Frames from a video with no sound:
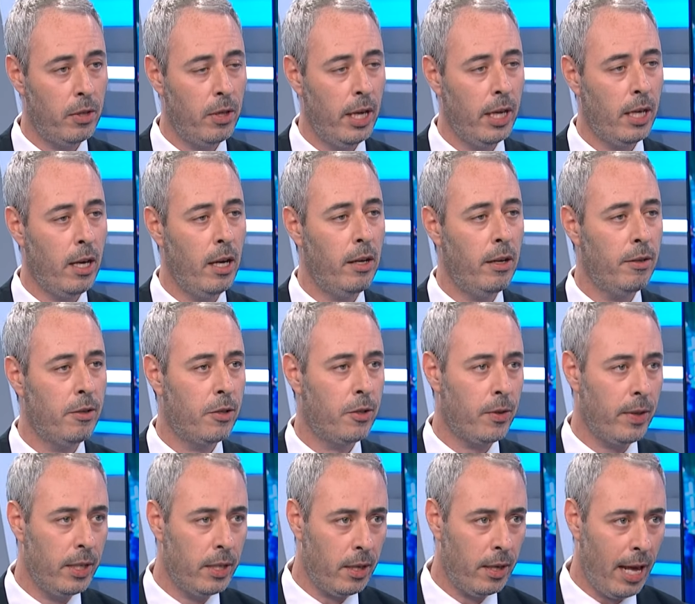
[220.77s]
So they cut
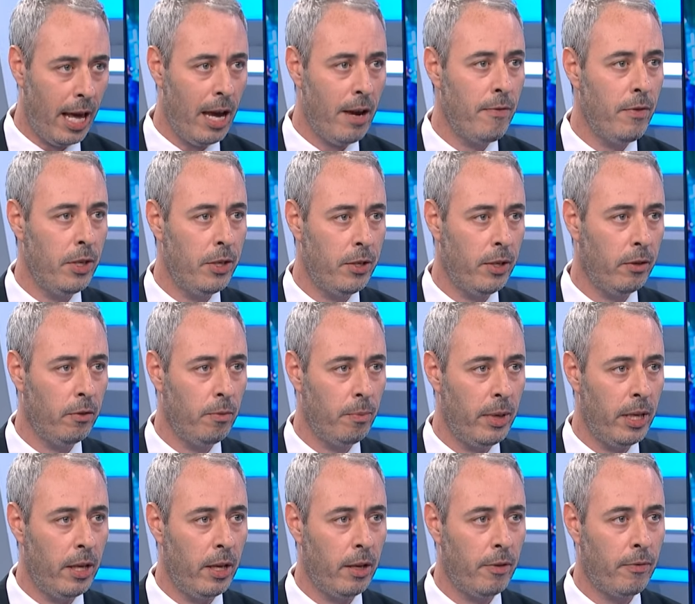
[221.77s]
interest rates at every single
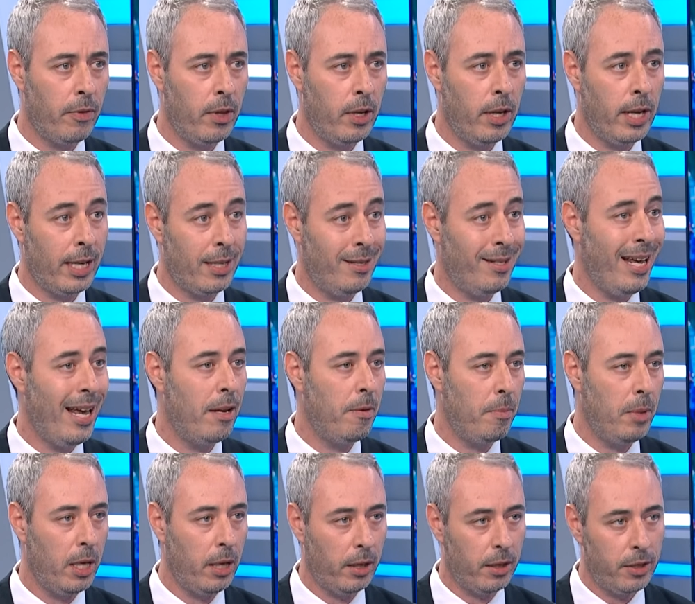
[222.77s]
meeting for the next
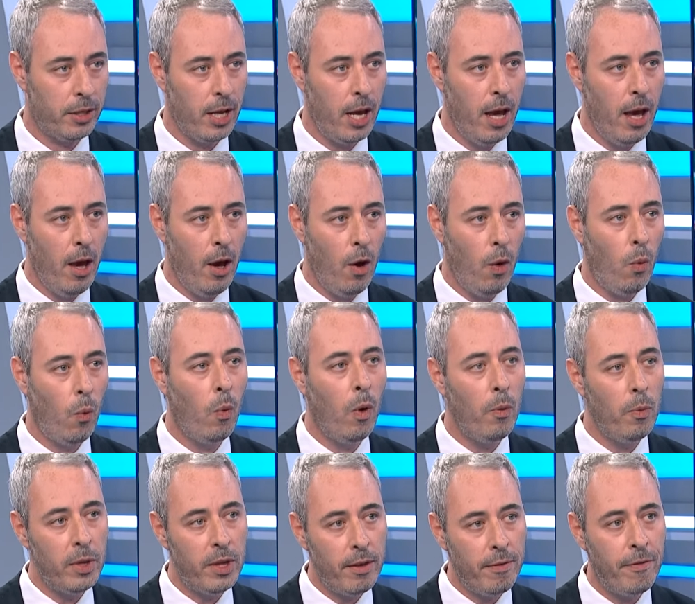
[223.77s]
10 meetings.
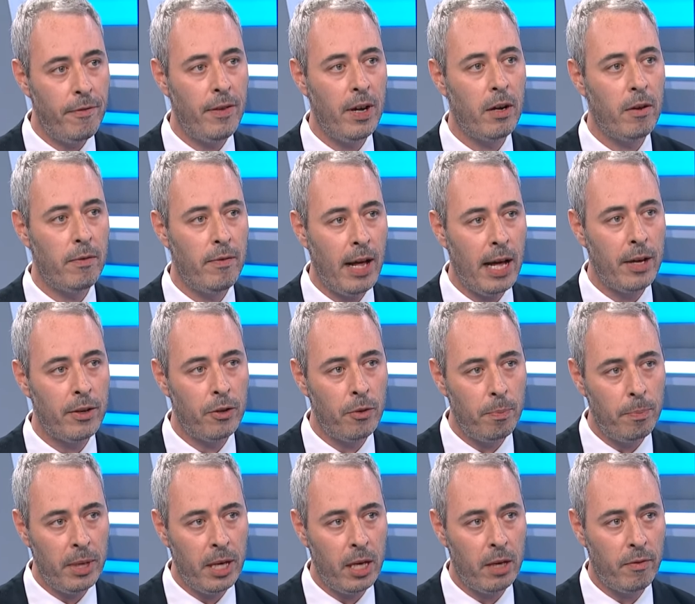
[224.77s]
What would the fair
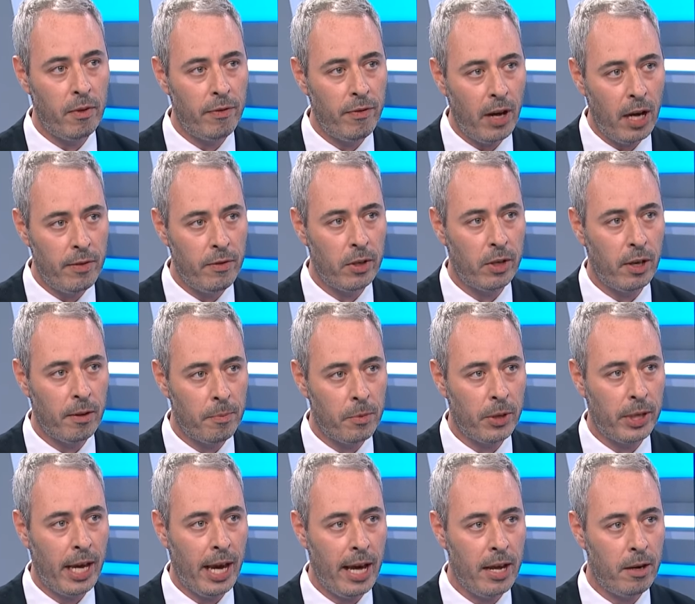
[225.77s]
value be of a five-year
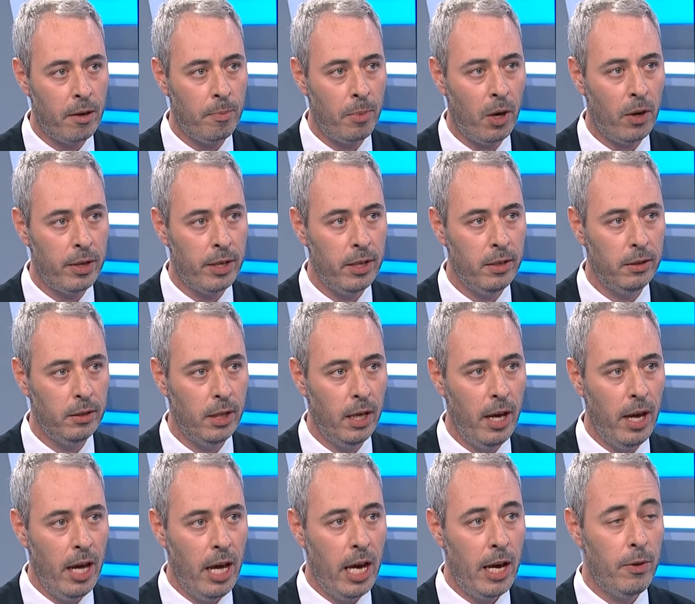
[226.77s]
Government of Canada bond yield?
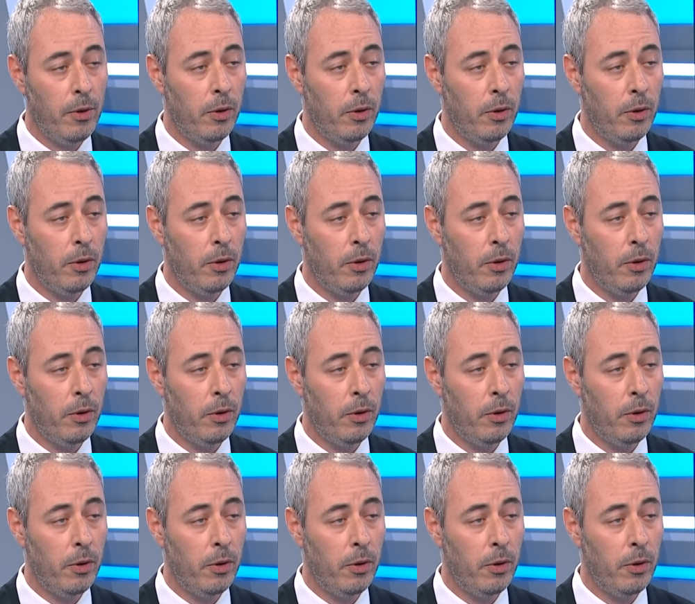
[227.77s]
